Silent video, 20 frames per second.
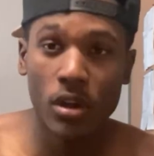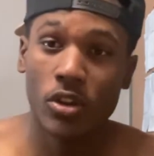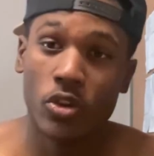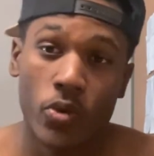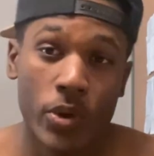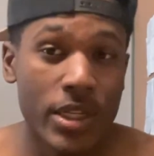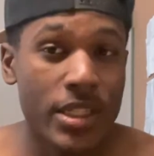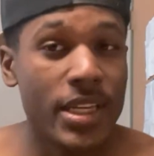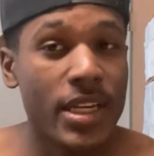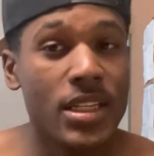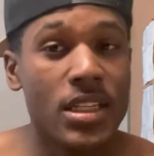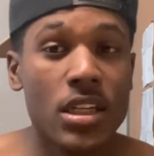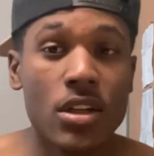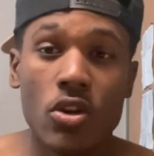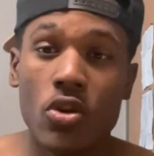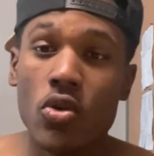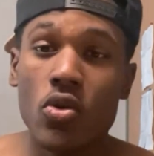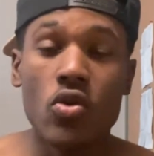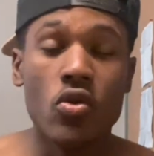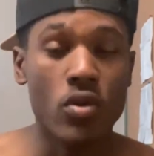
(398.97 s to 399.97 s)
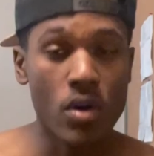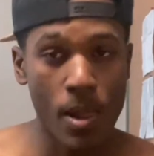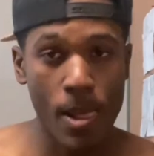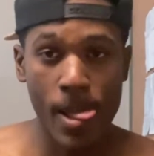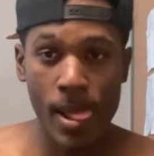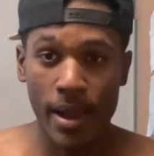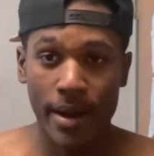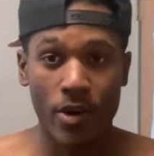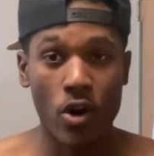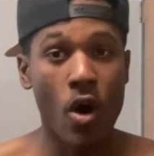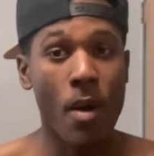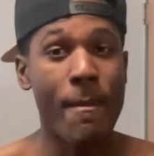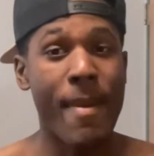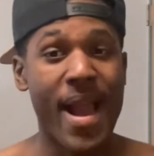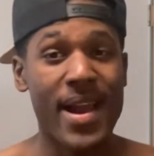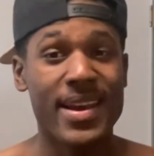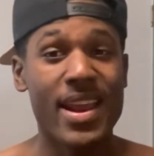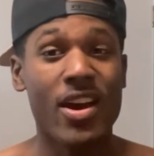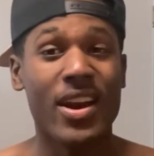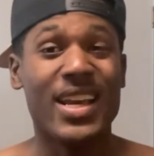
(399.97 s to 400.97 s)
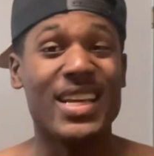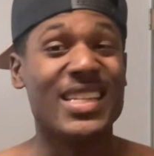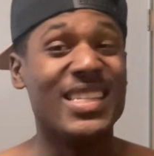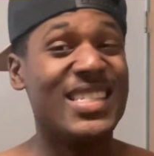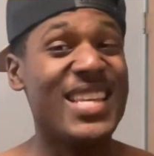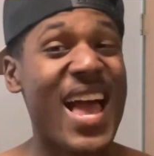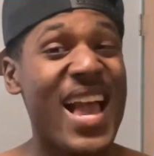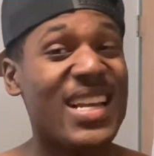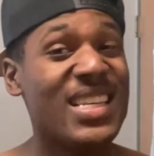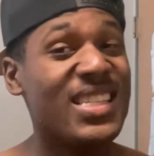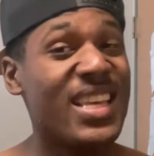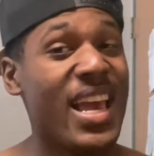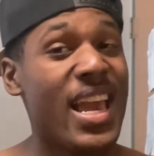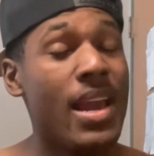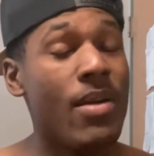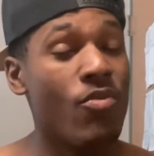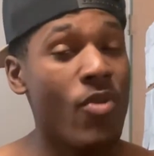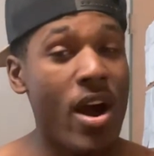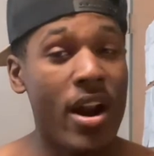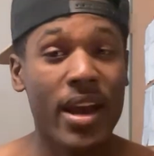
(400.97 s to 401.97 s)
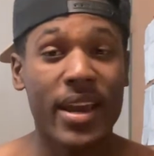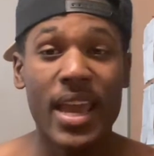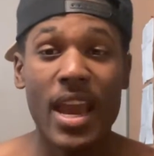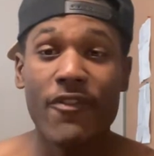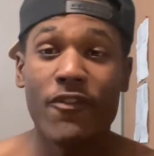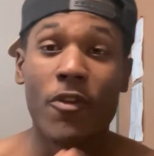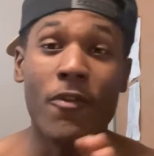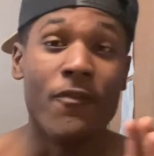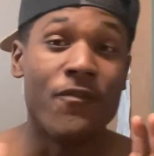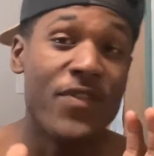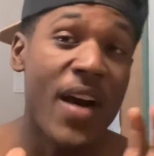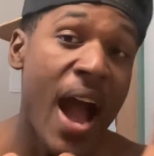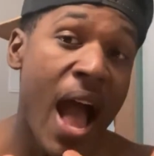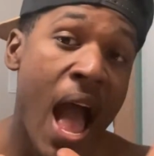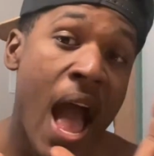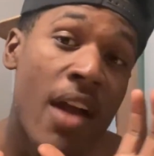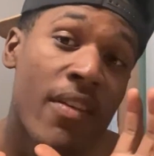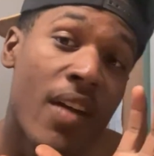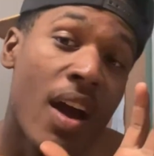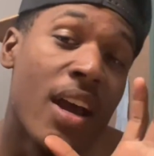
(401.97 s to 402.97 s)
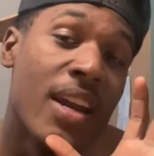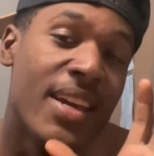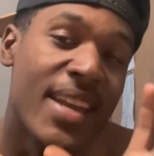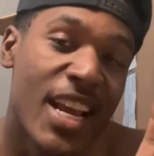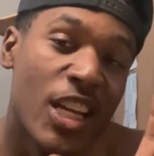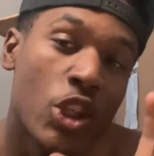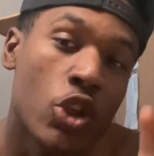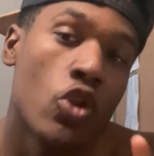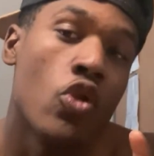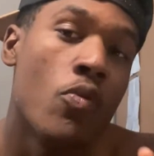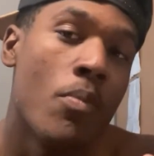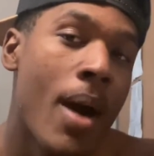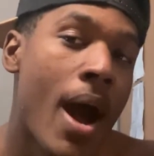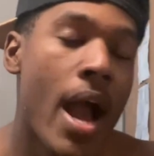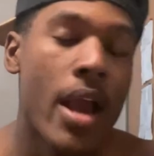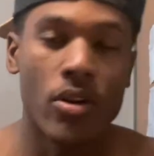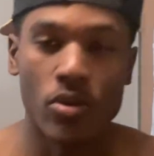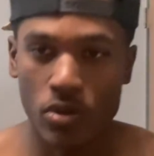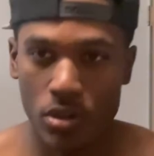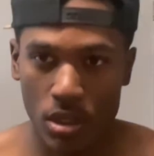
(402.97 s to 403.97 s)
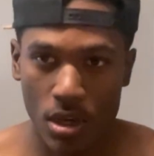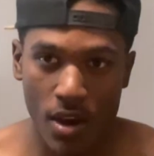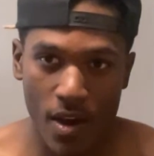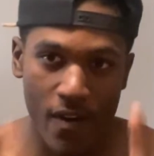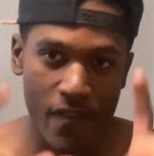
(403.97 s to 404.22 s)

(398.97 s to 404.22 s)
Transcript: 360, cool. Going back down the exact same route I came from, five additional miles,